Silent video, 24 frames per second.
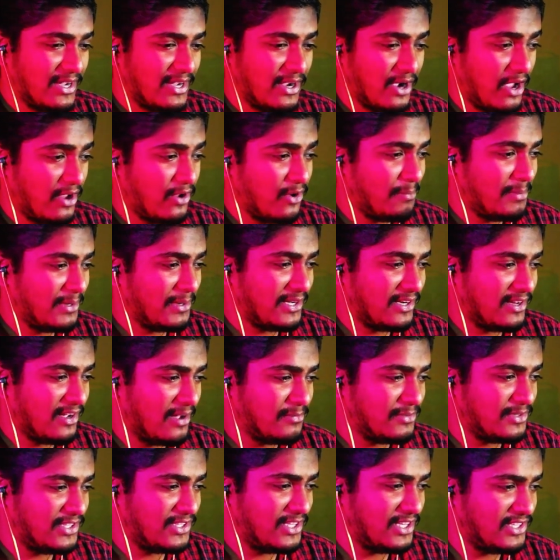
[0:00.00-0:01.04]
i hope it
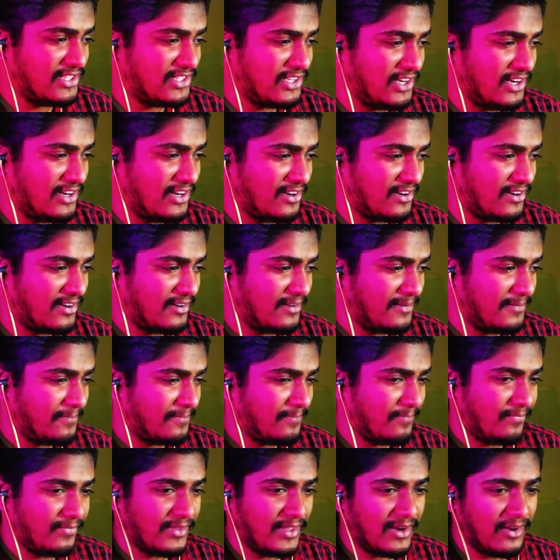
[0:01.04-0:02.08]
comes this year
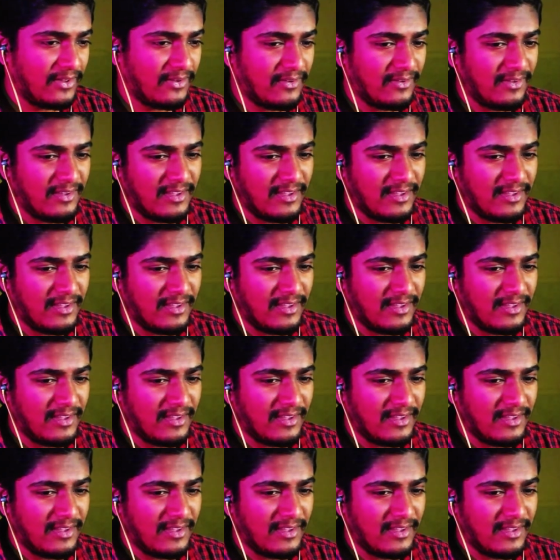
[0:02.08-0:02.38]
you know